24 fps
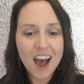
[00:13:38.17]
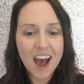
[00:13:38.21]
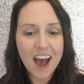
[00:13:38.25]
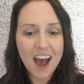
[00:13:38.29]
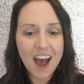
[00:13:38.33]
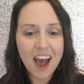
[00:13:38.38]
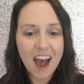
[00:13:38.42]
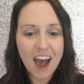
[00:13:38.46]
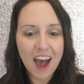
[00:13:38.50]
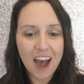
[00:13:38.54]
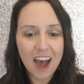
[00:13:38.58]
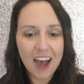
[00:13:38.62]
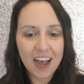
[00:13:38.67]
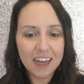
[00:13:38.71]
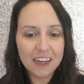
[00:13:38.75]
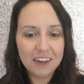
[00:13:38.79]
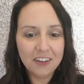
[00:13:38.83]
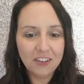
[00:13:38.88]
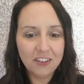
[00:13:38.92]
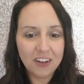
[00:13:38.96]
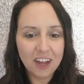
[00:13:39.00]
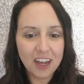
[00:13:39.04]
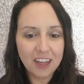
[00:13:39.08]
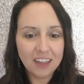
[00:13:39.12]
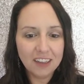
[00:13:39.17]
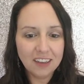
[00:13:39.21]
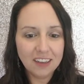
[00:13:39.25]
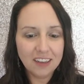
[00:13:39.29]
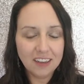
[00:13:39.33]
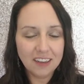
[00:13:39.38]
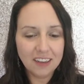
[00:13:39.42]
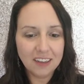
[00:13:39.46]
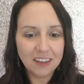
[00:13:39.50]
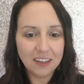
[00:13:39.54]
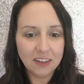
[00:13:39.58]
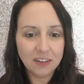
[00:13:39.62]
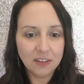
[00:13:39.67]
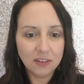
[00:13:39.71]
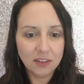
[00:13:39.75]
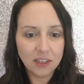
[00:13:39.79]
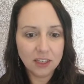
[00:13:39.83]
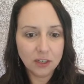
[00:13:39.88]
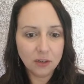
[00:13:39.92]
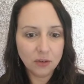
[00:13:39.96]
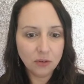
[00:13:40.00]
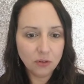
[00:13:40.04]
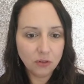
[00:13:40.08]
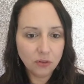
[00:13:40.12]
So I
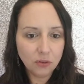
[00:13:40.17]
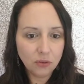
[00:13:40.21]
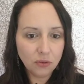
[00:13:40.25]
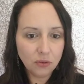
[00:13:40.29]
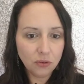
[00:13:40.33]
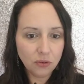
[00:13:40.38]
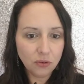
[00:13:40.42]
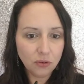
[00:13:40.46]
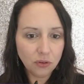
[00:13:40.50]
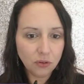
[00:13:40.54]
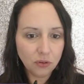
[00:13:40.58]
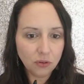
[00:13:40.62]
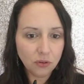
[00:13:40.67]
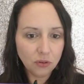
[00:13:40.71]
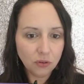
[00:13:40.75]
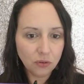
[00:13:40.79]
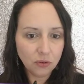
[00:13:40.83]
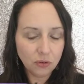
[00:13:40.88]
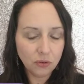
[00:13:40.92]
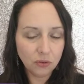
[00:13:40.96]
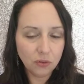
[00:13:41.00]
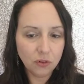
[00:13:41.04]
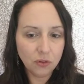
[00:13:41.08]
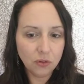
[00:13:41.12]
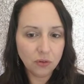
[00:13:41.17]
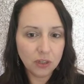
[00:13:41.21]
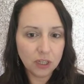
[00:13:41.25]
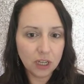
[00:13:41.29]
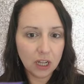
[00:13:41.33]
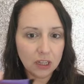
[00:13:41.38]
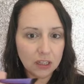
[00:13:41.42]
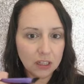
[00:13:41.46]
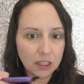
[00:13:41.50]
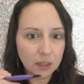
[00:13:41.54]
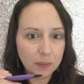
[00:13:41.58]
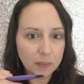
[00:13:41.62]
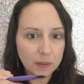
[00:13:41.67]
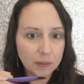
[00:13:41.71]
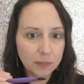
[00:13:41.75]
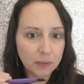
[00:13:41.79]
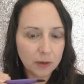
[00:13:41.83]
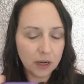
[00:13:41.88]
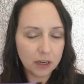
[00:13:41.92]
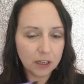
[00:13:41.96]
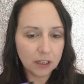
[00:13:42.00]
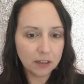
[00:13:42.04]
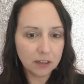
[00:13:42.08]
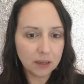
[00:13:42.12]
just, you know, do, do, do, do, do,
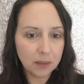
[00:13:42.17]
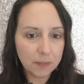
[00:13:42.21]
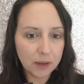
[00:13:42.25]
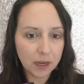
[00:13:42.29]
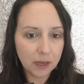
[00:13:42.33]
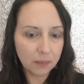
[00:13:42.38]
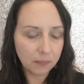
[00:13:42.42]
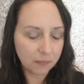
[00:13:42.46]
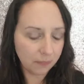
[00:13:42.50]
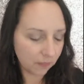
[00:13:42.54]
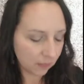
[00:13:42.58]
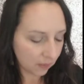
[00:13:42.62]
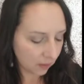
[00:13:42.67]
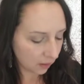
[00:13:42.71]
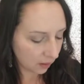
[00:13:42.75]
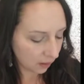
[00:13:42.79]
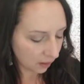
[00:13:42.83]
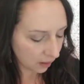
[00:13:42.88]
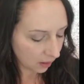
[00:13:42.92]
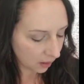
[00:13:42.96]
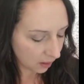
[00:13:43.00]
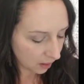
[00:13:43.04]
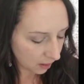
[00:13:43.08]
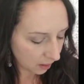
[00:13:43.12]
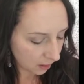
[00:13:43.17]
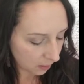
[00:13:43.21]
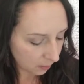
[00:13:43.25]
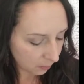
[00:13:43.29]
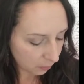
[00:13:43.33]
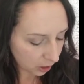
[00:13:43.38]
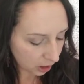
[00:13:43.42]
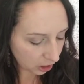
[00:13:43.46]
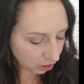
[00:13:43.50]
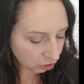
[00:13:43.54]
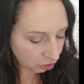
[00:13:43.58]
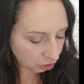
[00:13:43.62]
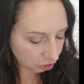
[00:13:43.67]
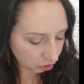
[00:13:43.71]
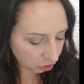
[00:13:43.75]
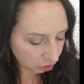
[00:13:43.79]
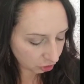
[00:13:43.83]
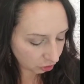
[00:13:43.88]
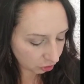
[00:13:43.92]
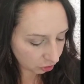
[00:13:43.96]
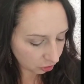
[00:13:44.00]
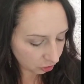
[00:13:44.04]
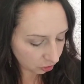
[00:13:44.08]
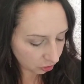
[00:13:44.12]
get a little bit of product on my
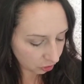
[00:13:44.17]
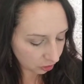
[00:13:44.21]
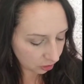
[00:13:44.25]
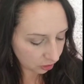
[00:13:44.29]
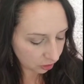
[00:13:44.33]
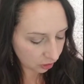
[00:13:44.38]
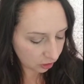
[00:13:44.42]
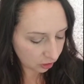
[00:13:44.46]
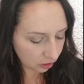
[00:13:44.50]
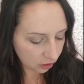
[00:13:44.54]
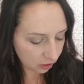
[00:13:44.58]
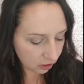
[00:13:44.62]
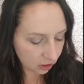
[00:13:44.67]
brush.